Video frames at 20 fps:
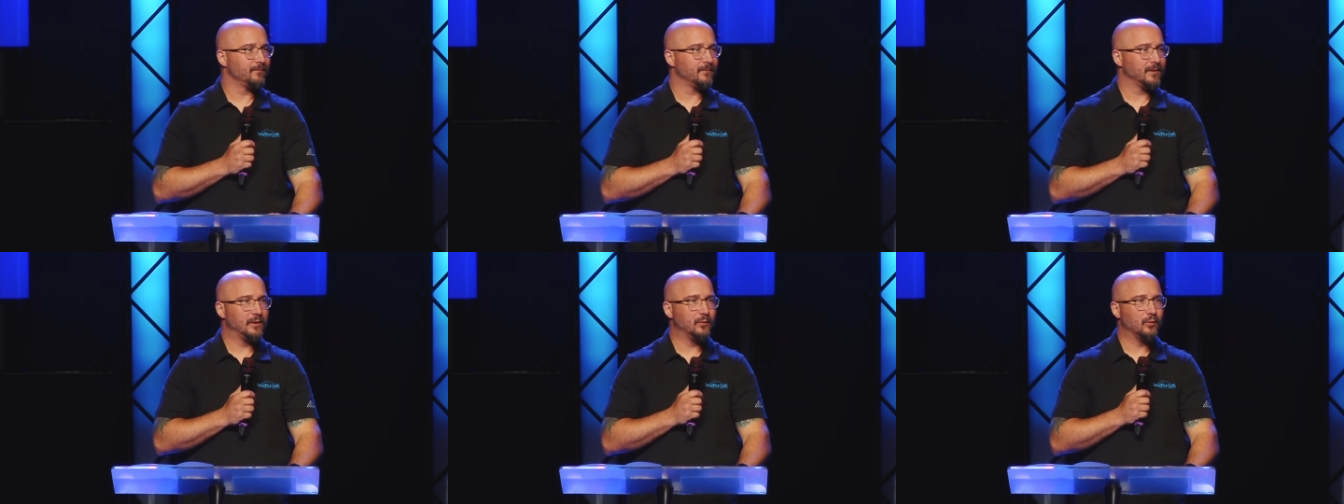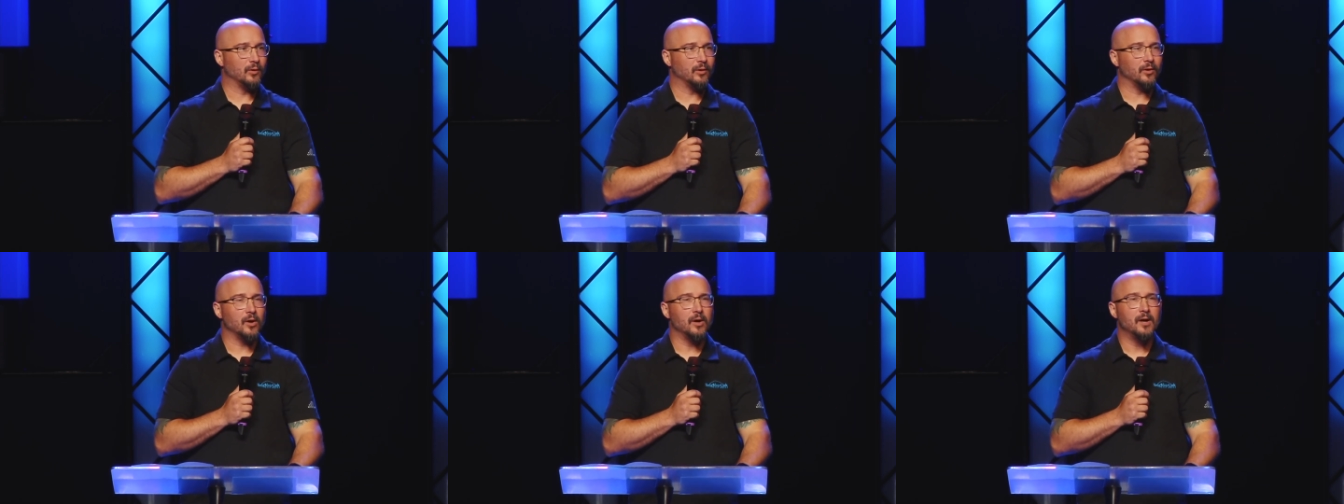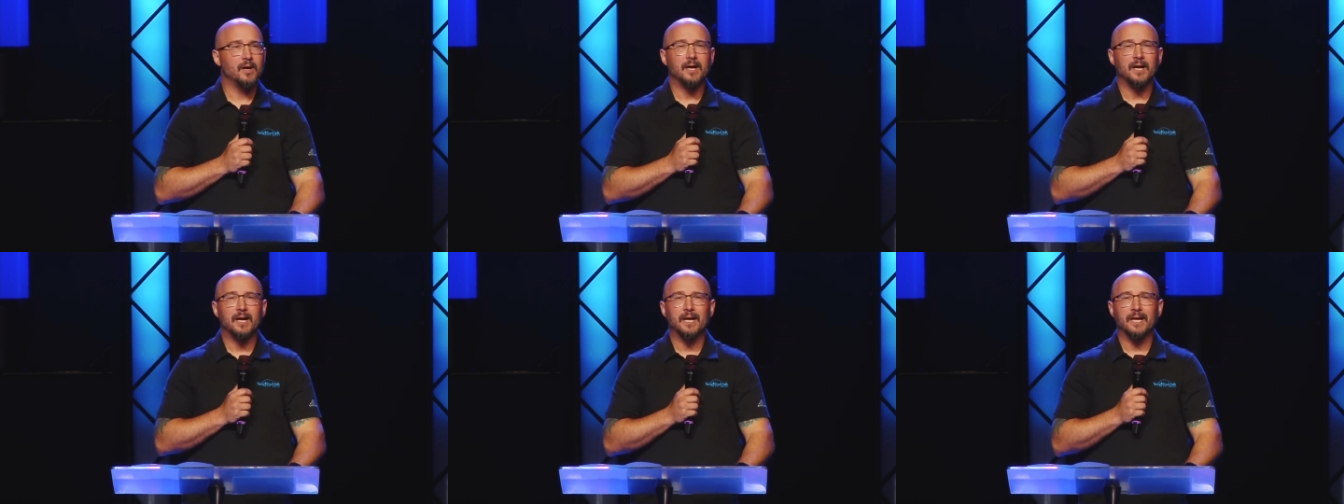He will
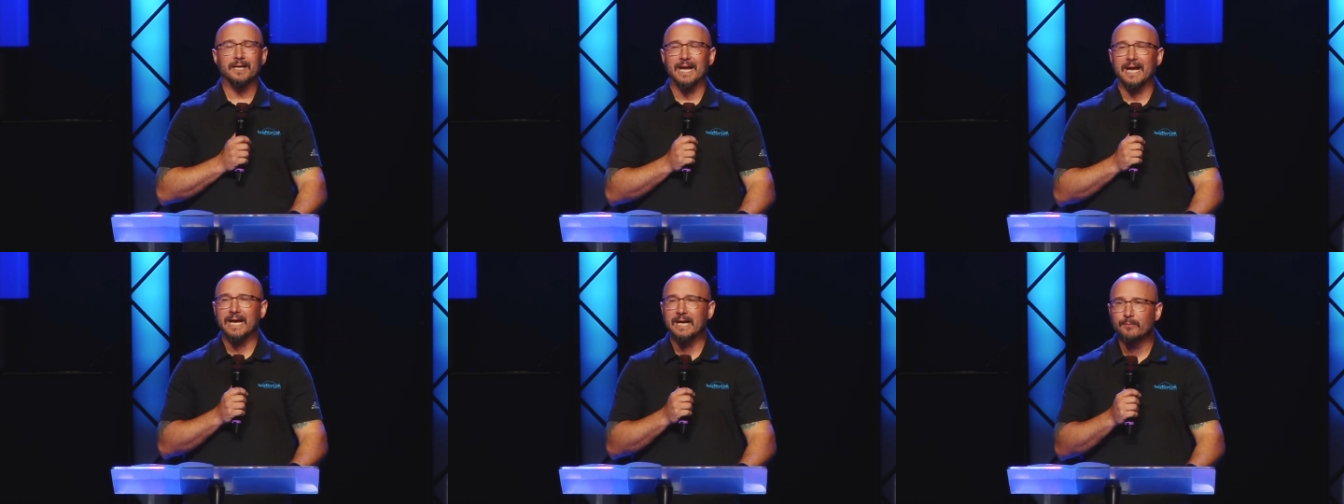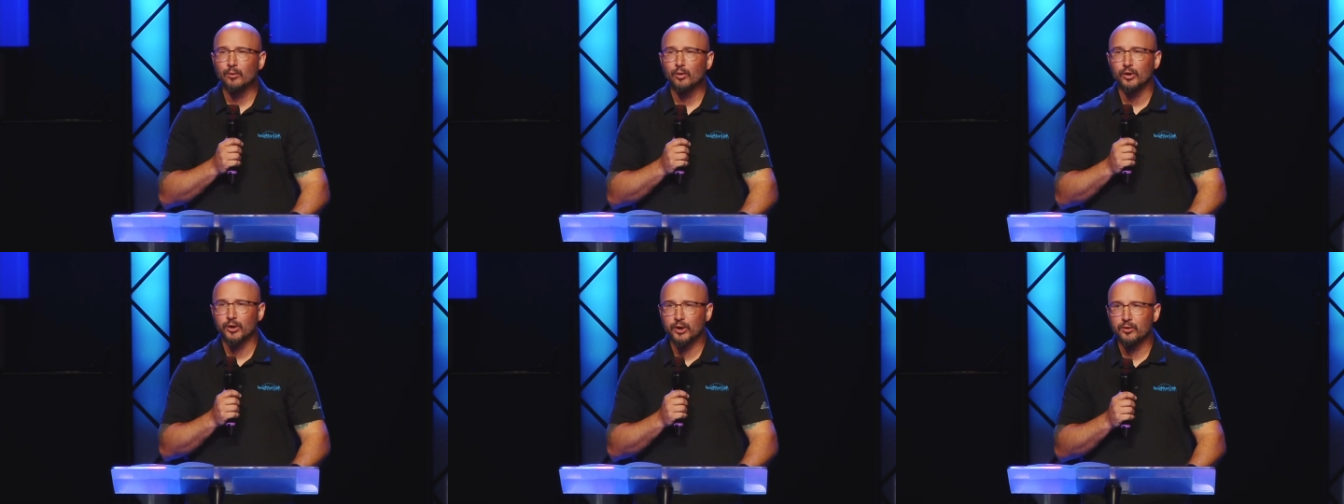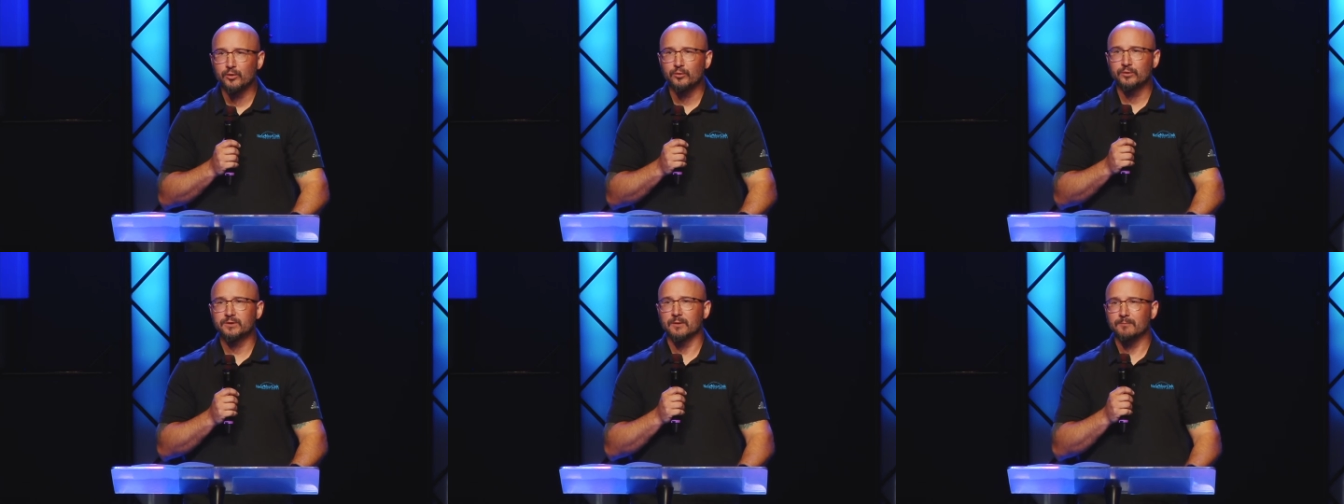enable
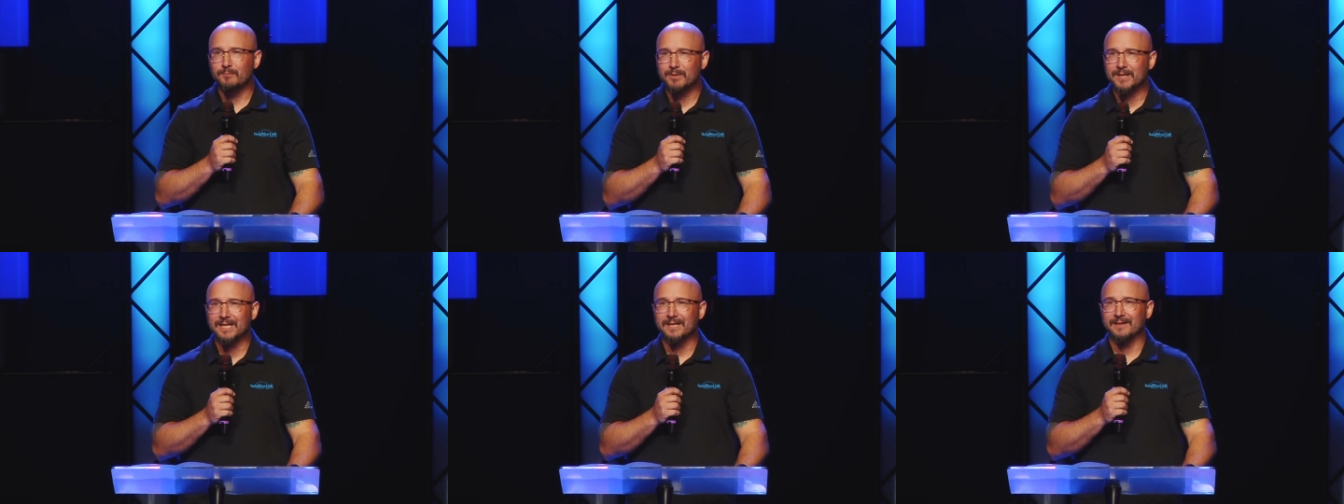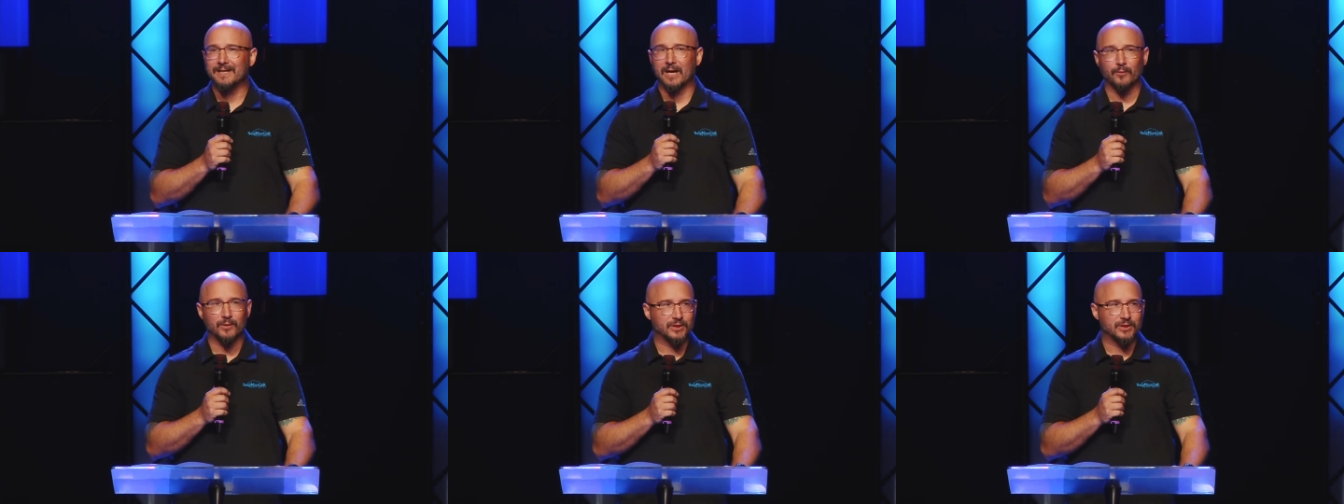you to be that